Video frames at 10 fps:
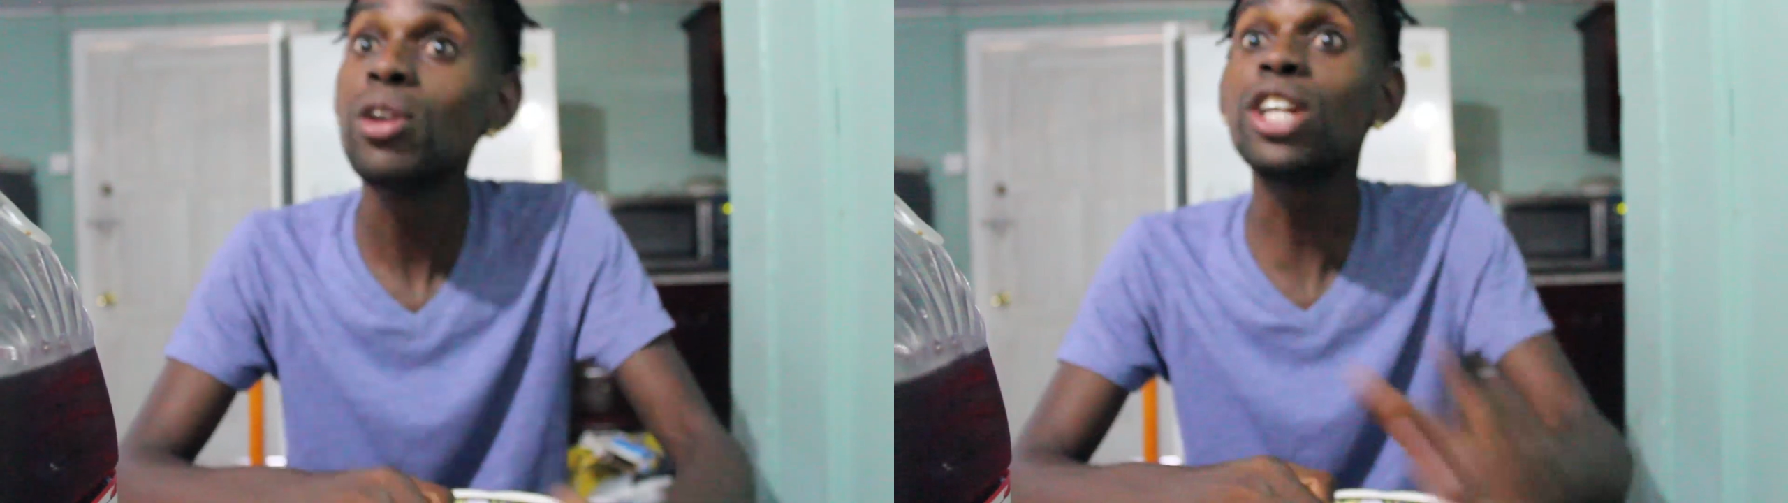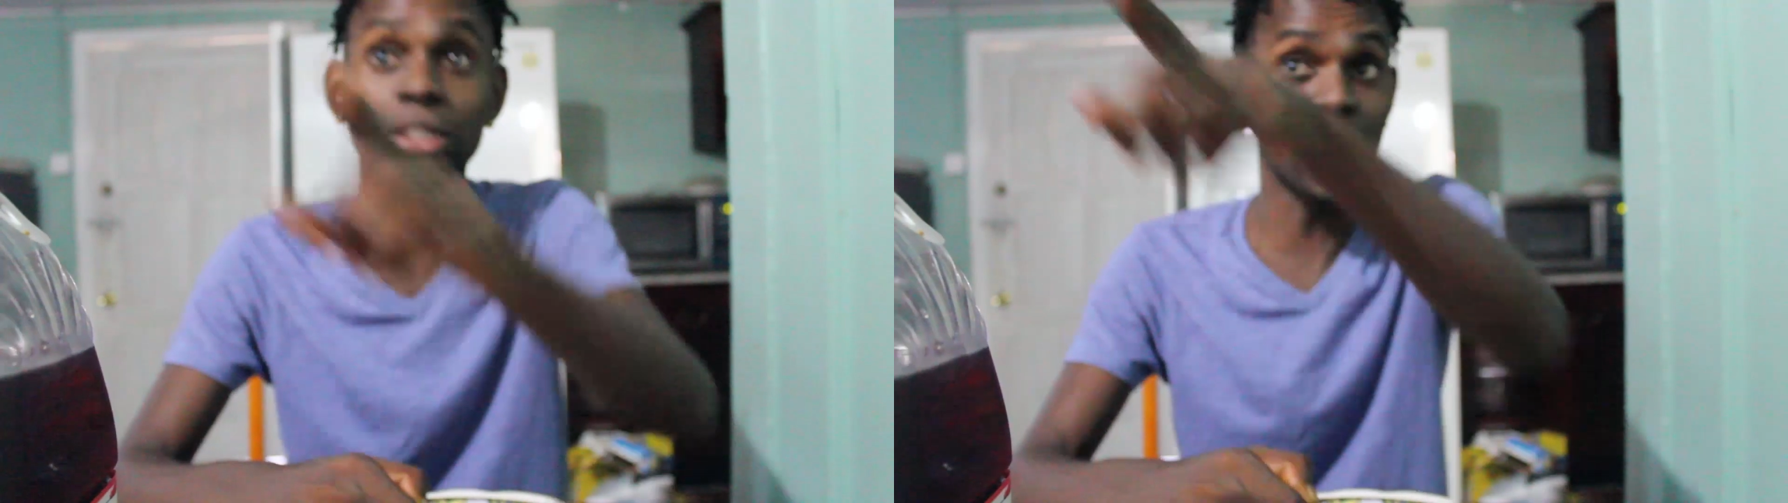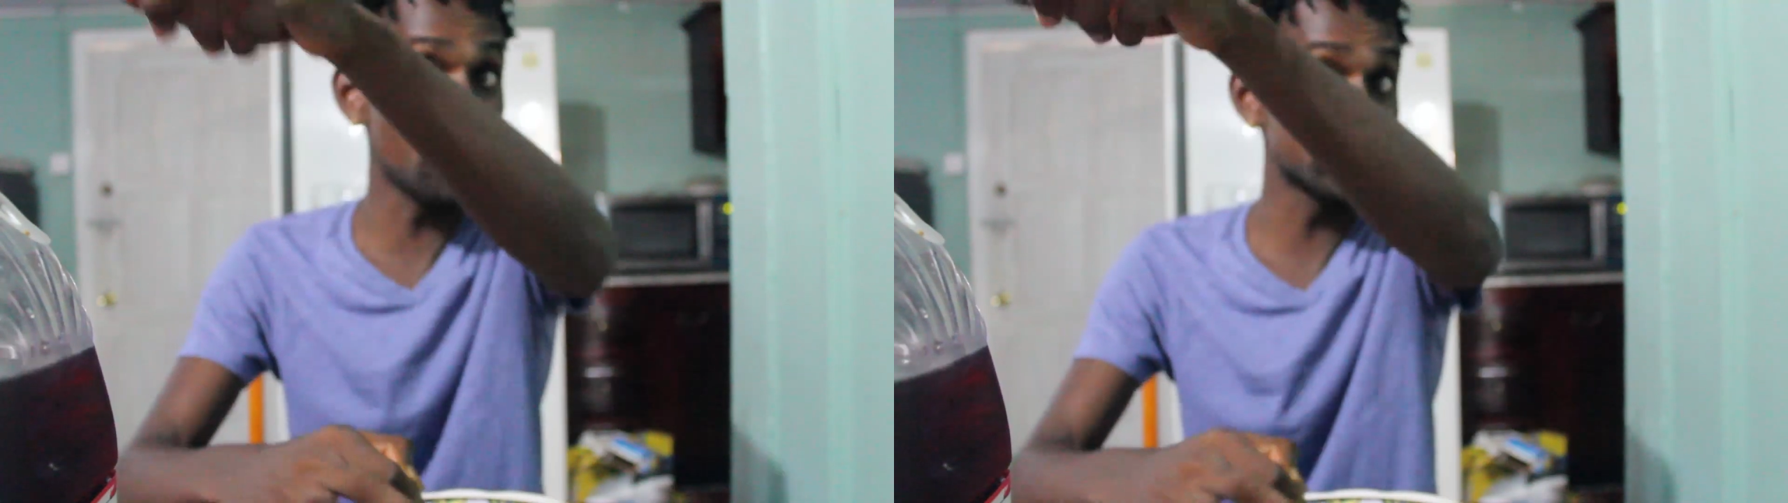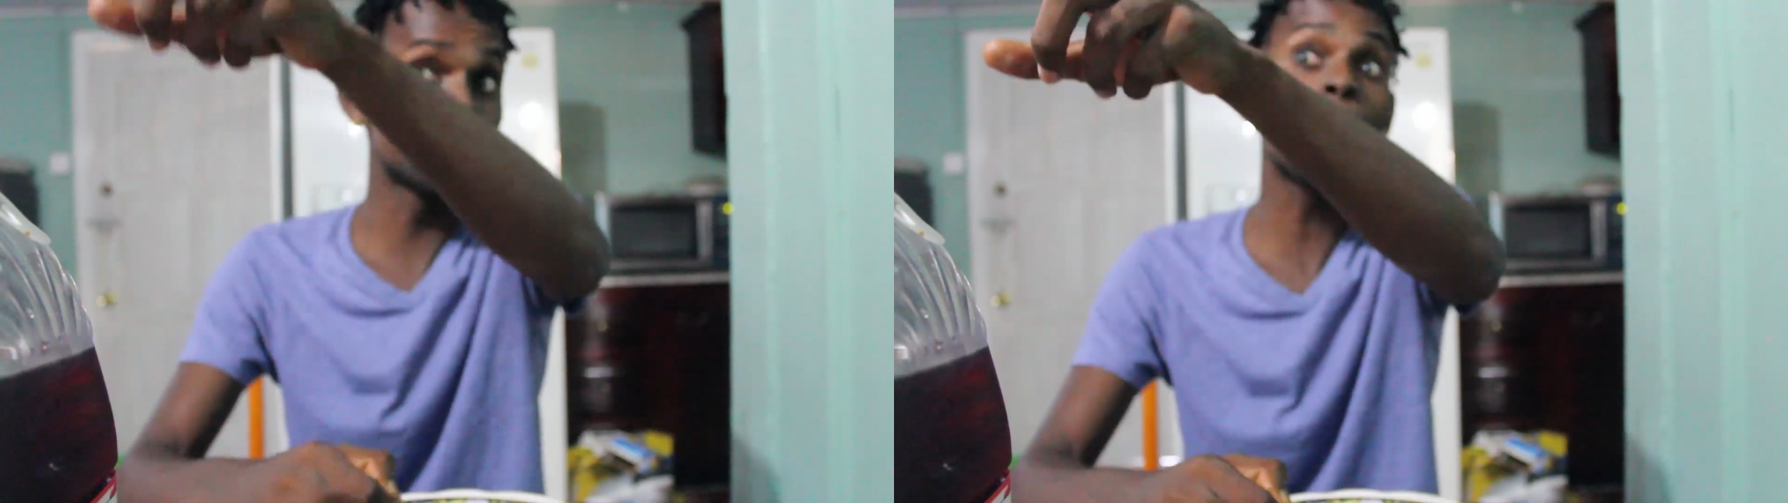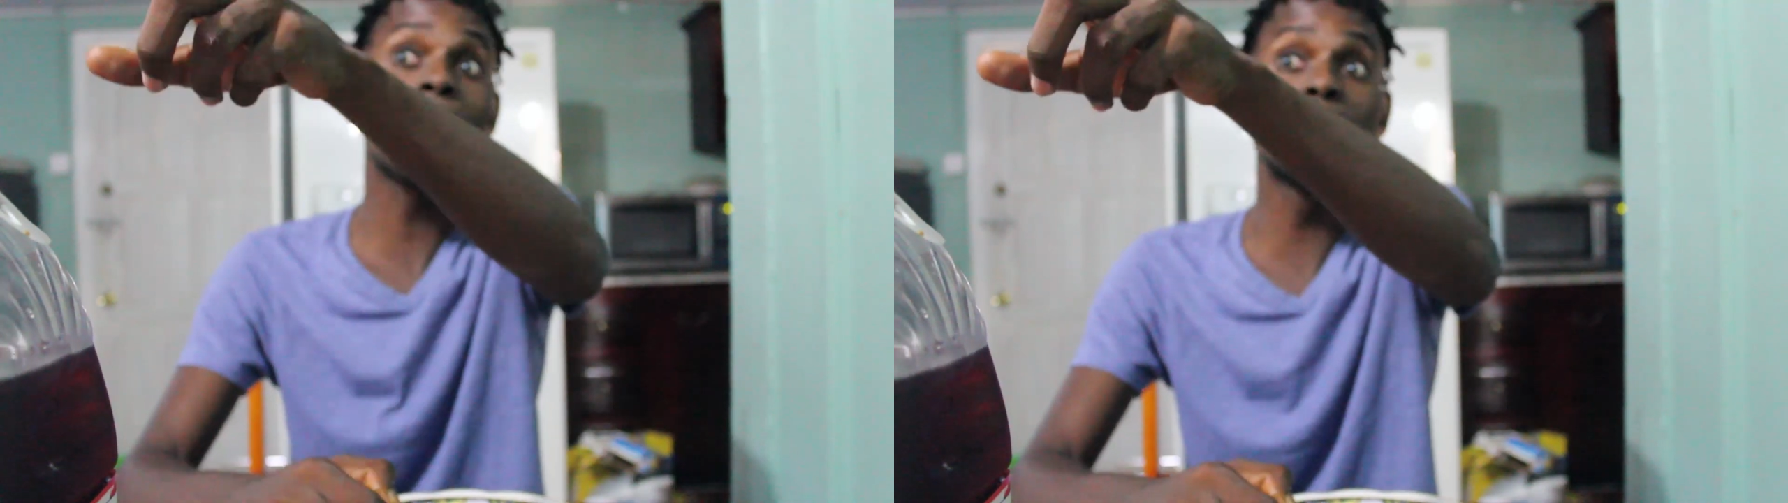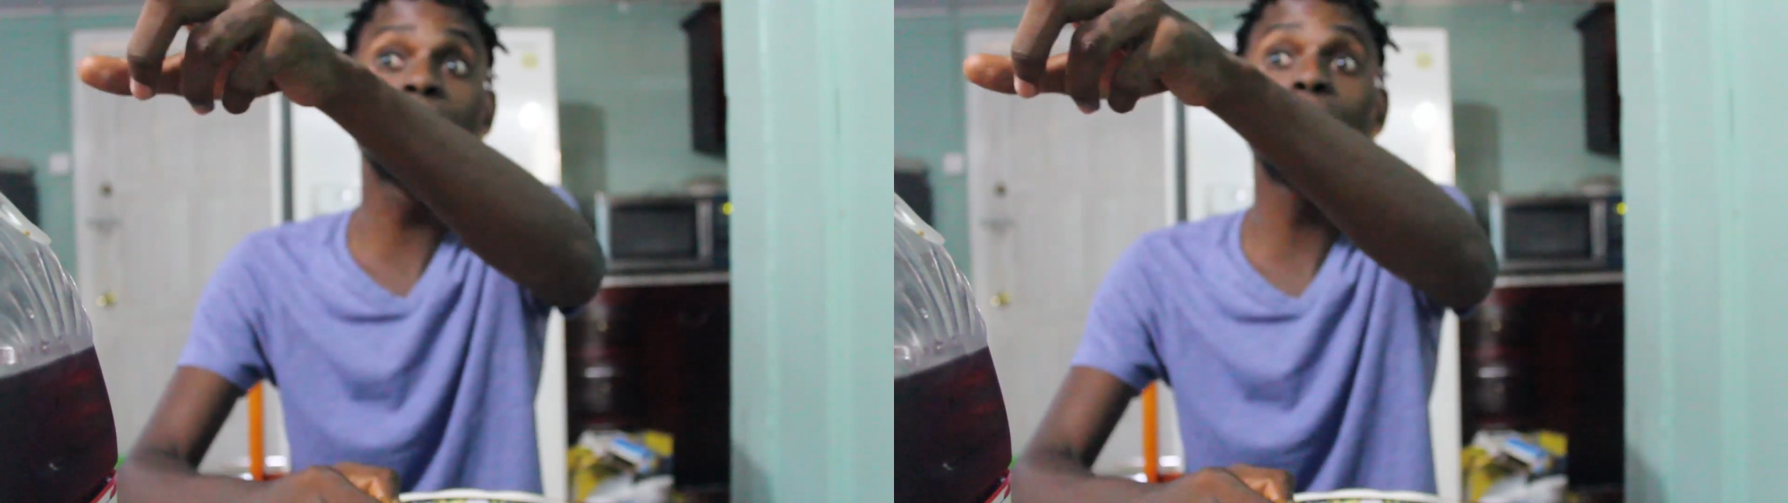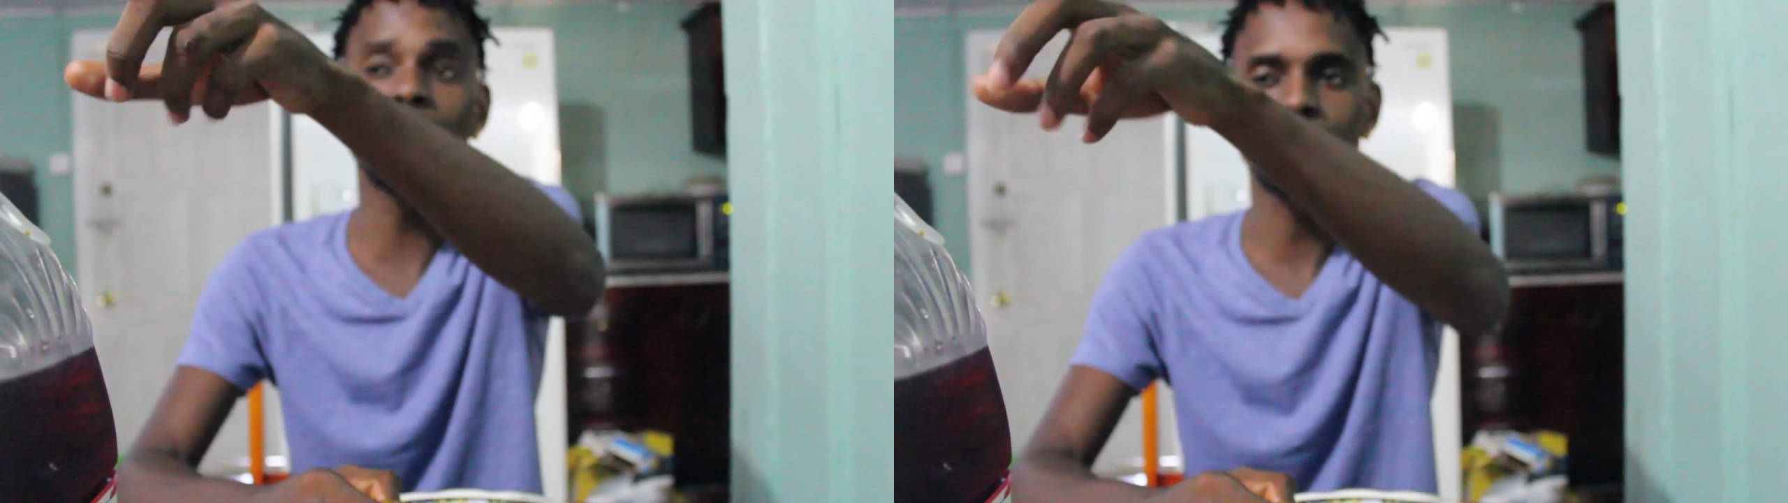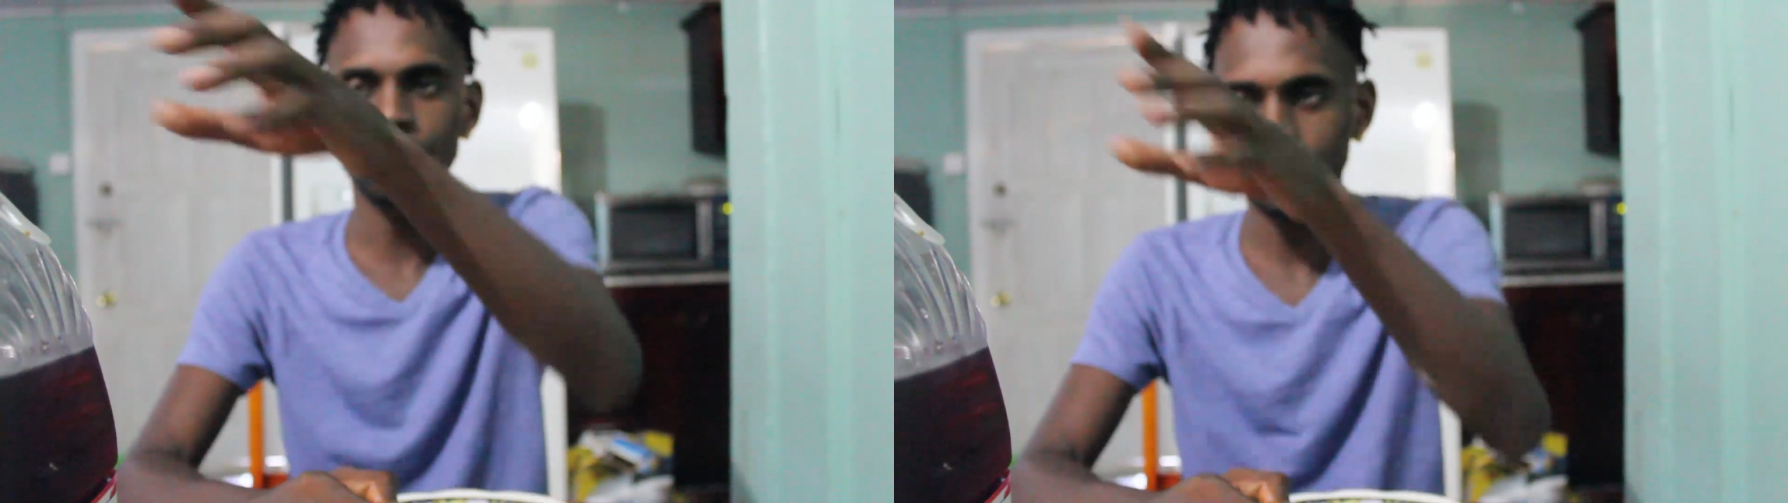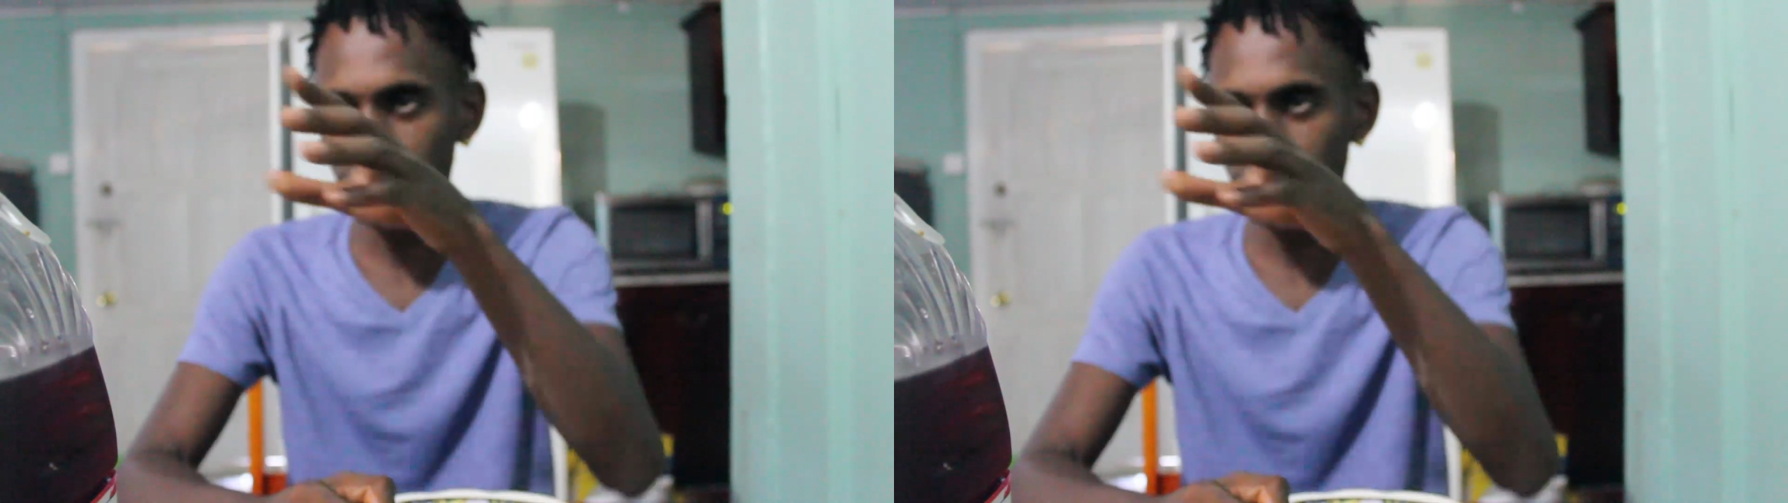Yeah, that part was great.